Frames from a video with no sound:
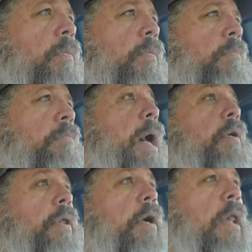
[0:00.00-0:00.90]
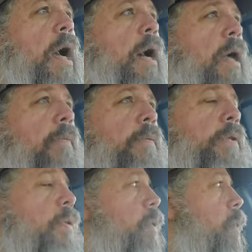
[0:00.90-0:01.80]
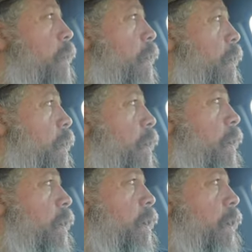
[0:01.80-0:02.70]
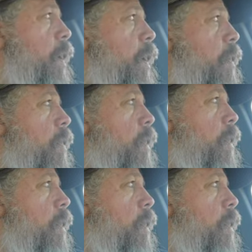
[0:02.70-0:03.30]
better their lives. You know,